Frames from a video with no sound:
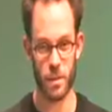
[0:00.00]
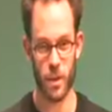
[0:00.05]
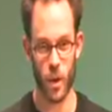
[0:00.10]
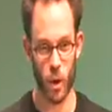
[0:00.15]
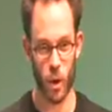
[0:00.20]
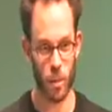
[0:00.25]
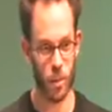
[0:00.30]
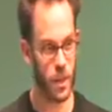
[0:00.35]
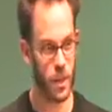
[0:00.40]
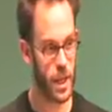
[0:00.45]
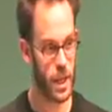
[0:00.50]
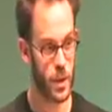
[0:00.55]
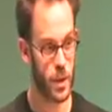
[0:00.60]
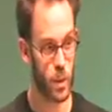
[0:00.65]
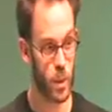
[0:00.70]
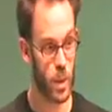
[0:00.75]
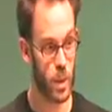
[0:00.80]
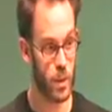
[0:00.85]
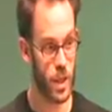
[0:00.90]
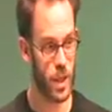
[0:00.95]
OpenLeaks
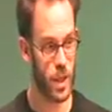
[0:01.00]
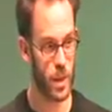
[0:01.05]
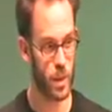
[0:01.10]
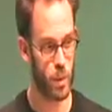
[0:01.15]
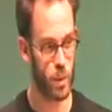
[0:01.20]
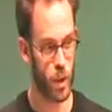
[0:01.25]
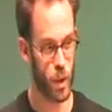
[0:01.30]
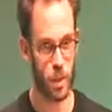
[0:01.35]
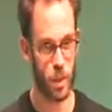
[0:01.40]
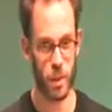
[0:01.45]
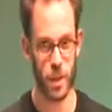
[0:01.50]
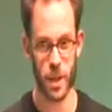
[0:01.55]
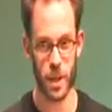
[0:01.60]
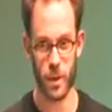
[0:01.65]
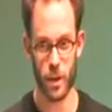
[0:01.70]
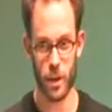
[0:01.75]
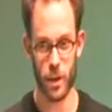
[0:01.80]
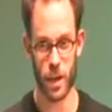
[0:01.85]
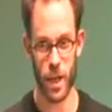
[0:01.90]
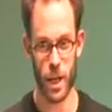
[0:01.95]
will be is probably
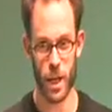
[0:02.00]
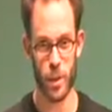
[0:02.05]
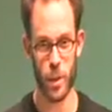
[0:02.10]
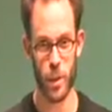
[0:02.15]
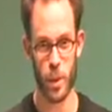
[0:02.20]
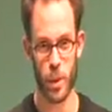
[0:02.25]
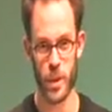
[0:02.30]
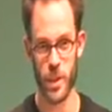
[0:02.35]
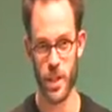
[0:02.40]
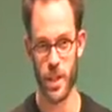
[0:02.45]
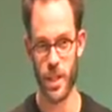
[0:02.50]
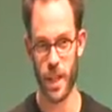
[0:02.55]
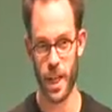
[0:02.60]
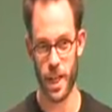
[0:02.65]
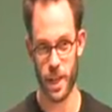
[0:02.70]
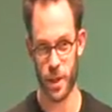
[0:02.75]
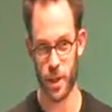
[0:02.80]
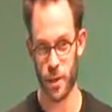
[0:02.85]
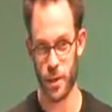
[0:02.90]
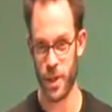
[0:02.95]
not 100%
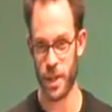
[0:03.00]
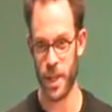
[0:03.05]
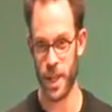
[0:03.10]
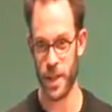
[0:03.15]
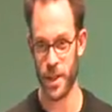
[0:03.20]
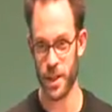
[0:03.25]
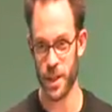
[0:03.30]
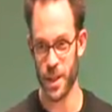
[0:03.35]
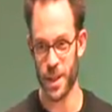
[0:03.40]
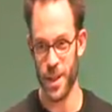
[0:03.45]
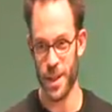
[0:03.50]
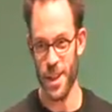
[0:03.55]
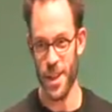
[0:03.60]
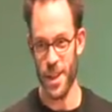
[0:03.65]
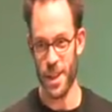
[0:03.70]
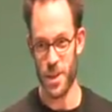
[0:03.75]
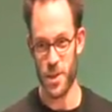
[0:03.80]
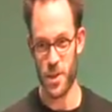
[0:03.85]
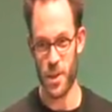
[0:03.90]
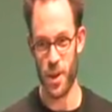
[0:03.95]
accurate yet.
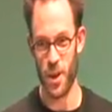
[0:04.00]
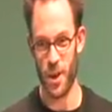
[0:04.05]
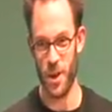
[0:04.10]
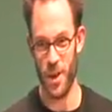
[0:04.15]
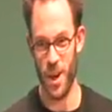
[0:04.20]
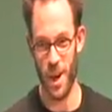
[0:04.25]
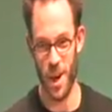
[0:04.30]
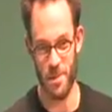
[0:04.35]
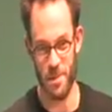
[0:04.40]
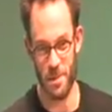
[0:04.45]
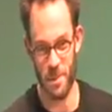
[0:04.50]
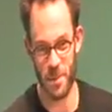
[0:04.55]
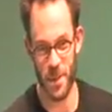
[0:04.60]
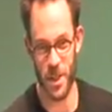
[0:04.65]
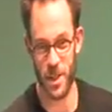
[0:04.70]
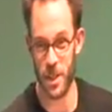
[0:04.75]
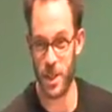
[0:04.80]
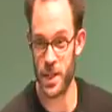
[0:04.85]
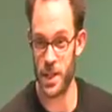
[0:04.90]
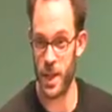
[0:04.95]
So
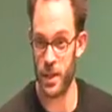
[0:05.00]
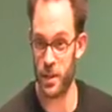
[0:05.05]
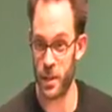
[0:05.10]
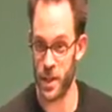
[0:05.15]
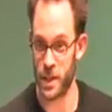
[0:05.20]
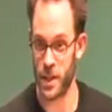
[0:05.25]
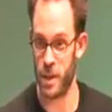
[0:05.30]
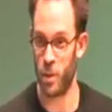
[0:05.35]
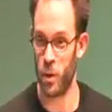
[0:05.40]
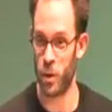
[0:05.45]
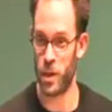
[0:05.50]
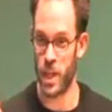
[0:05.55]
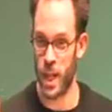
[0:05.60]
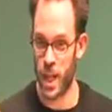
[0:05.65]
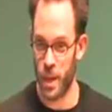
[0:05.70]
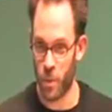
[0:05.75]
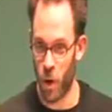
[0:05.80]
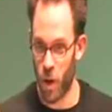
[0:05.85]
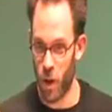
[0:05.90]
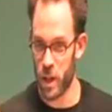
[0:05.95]
just give us some more
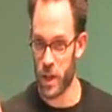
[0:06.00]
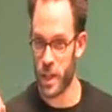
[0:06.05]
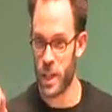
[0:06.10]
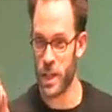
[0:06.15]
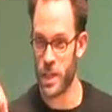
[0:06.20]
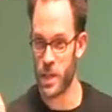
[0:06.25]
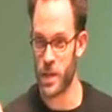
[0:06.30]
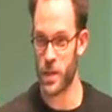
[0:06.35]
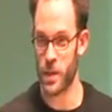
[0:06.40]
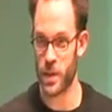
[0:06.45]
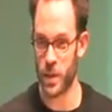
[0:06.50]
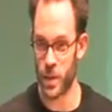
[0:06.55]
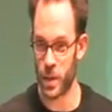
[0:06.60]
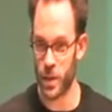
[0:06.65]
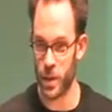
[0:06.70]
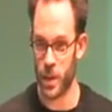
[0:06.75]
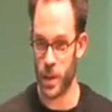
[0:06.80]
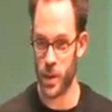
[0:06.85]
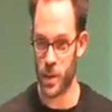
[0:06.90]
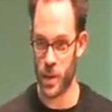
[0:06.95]
time. All these
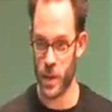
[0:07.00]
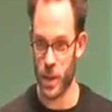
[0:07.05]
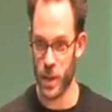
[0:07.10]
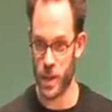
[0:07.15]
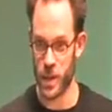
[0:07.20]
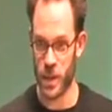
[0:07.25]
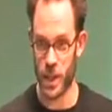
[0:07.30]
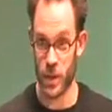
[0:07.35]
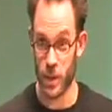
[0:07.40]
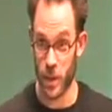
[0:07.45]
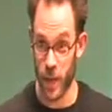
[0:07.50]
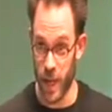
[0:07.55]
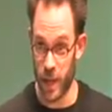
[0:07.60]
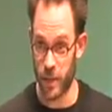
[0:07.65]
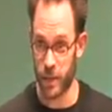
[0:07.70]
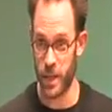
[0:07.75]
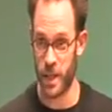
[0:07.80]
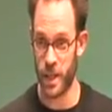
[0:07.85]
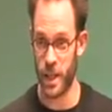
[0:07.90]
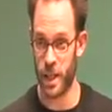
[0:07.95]
concerns that you have,
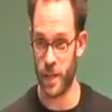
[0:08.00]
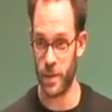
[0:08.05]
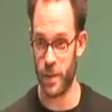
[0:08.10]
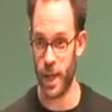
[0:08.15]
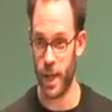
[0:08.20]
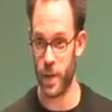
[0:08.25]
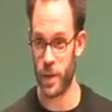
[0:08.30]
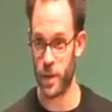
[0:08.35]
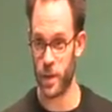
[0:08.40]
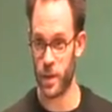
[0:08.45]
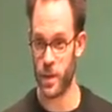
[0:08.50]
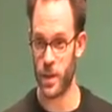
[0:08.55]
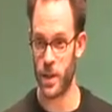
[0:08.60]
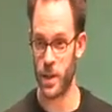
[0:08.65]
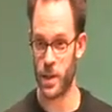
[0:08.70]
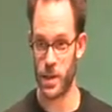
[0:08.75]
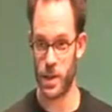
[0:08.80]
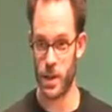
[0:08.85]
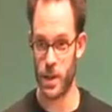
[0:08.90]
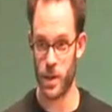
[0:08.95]
and they are valid
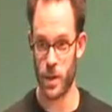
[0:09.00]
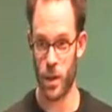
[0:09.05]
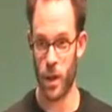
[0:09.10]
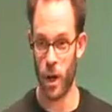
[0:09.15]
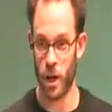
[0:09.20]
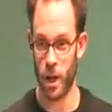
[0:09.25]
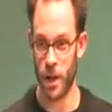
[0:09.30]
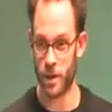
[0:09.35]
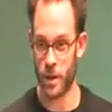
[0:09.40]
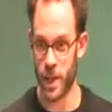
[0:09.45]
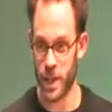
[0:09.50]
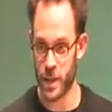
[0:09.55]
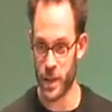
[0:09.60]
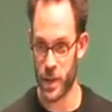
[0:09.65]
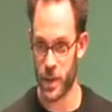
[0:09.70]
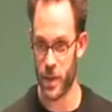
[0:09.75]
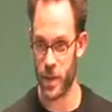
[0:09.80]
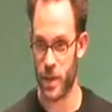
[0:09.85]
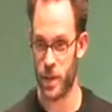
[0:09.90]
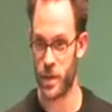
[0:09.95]
concerns, these are all
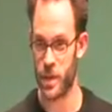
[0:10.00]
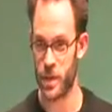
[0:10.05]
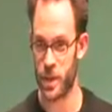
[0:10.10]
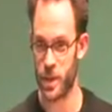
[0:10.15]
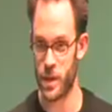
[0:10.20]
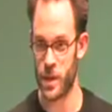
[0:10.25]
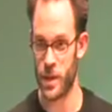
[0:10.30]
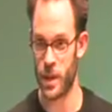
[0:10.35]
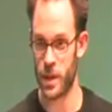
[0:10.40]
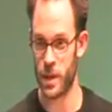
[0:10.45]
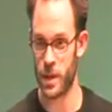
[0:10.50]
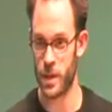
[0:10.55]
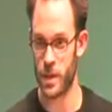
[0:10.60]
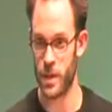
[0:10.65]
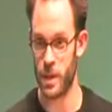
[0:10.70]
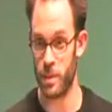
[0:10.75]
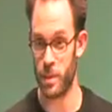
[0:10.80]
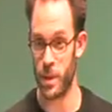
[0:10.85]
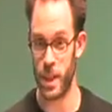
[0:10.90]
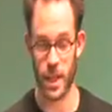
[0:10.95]
addressed. It's just not
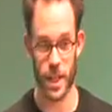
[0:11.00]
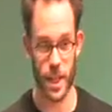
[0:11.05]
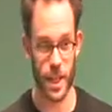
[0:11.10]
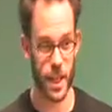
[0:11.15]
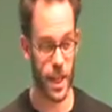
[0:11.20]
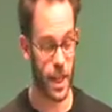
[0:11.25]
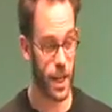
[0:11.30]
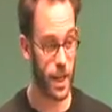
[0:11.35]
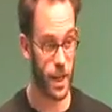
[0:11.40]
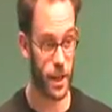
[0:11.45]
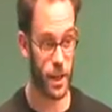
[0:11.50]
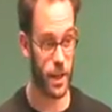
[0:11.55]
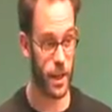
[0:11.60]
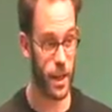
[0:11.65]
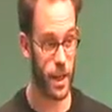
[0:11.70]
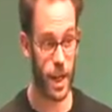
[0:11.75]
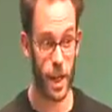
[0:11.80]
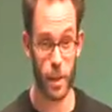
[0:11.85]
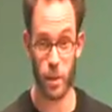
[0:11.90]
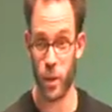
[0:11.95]
something that I can
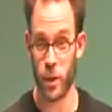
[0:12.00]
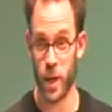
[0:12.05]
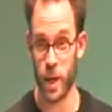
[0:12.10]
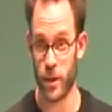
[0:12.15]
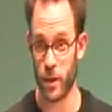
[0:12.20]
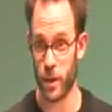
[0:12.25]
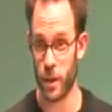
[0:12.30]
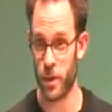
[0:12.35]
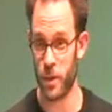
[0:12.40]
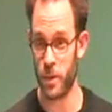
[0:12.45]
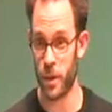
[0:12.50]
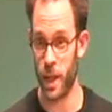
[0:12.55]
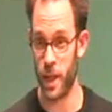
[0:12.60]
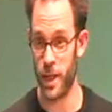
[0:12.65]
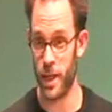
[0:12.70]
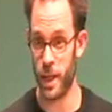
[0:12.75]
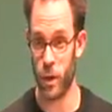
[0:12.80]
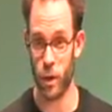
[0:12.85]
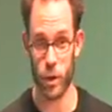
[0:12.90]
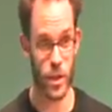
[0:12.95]
elaborate on right
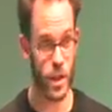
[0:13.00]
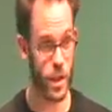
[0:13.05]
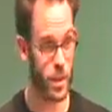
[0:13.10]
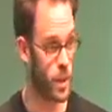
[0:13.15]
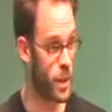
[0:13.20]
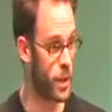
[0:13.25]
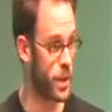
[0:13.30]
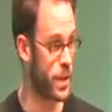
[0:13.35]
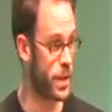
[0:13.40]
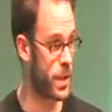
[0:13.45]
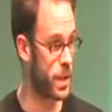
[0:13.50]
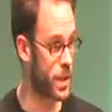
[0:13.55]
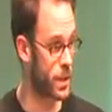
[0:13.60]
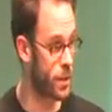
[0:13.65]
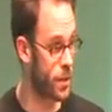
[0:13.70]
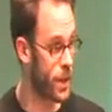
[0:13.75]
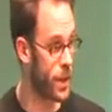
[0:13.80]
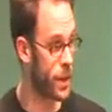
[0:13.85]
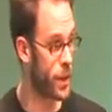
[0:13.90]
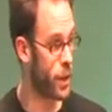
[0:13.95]
now, just because it's a
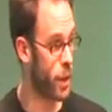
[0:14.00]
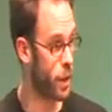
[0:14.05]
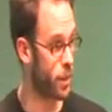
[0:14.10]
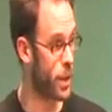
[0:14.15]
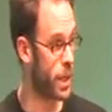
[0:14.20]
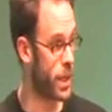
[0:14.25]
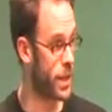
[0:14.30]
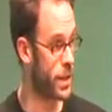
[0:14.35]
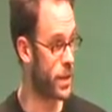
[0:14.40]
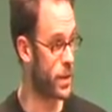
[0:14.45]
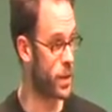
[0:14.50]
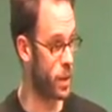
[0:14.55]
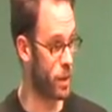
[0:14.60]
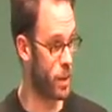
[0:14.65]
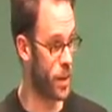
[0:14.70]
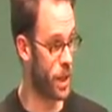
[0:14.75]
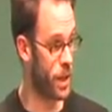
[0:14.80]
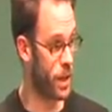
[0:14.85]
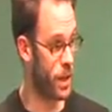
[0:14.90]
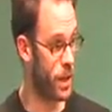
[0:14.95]
really complex
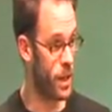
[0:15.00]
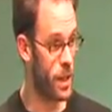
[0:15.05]
topic.